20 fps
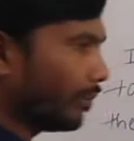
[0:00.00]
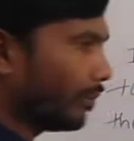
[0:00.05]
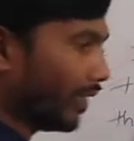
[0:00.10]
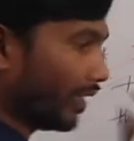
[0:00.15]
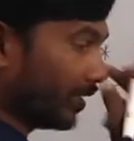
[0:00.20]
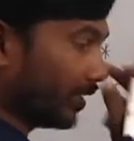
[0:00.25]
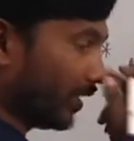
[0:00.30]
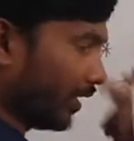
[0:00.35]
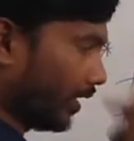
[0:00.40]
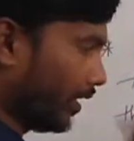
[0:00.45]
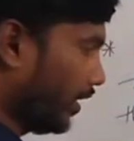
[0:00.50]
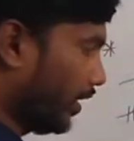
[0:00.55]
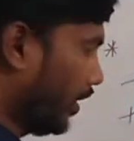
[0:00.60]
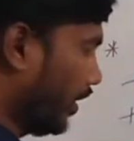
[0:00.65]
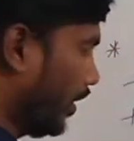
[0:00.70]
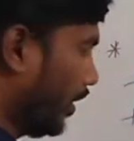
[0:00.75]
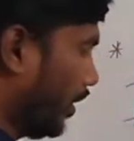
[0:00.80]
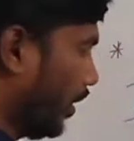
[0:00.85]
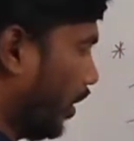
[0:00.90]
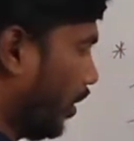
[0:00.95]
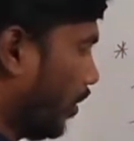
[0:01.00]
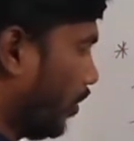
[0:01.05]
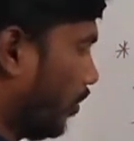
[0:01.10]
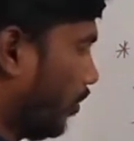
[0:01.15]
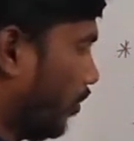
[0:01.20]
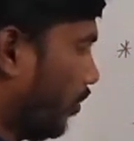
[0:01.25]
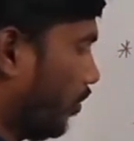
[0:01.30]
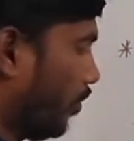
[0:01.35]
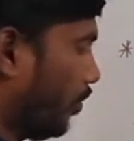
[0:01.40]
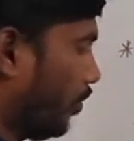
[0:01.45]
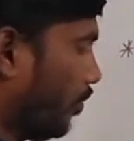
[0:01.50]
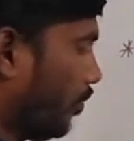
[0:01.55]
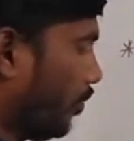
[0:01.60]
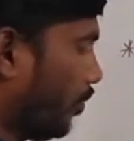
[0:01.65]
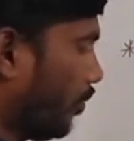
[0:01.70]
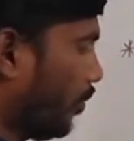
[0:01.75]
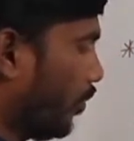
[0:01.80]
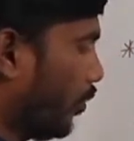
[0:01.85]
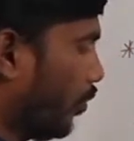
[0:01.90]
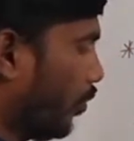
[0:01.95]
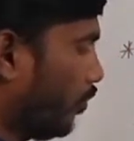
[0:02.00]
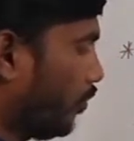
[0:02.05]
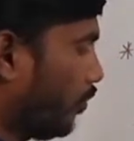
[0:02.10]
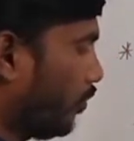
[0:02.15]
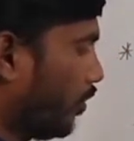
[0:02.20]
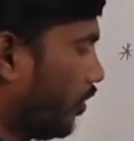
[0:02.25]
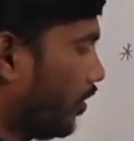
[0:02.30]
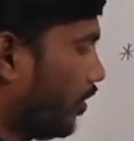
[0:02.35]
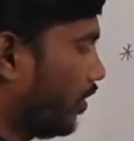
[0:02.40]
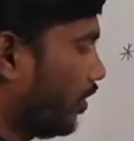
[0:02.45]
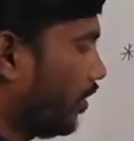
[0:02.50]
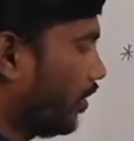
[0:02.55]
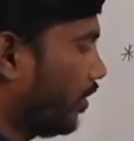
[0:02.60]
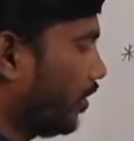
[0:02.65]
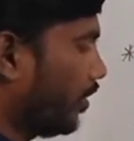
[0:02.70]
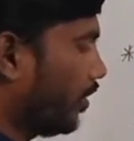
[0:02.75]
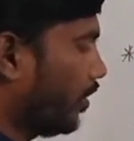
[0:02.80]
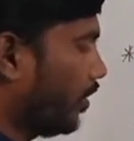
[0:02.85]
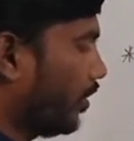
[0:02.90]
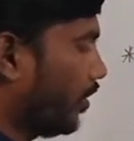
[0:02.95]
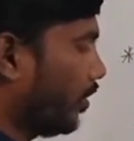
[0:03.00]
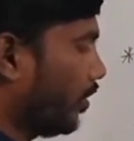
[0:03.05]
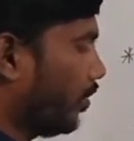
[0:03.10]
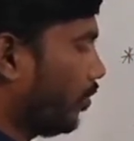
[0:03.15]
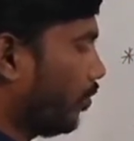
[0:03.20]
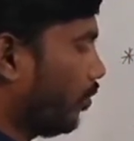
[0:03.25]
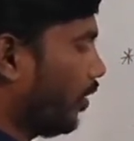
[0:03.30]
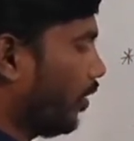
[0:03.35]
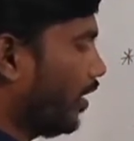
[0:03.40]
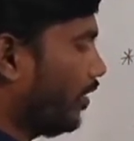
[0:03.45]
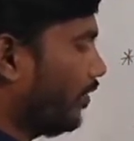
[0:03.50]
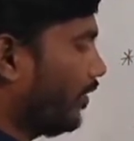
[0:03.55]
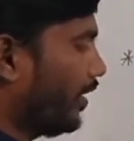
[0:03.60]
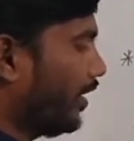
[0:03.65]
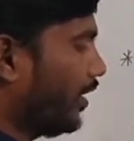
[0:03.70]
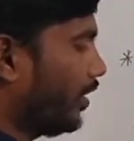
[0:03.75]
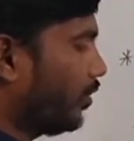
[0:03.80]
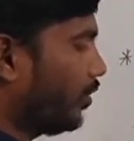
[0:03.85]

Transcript: Now proof. What we need to prove?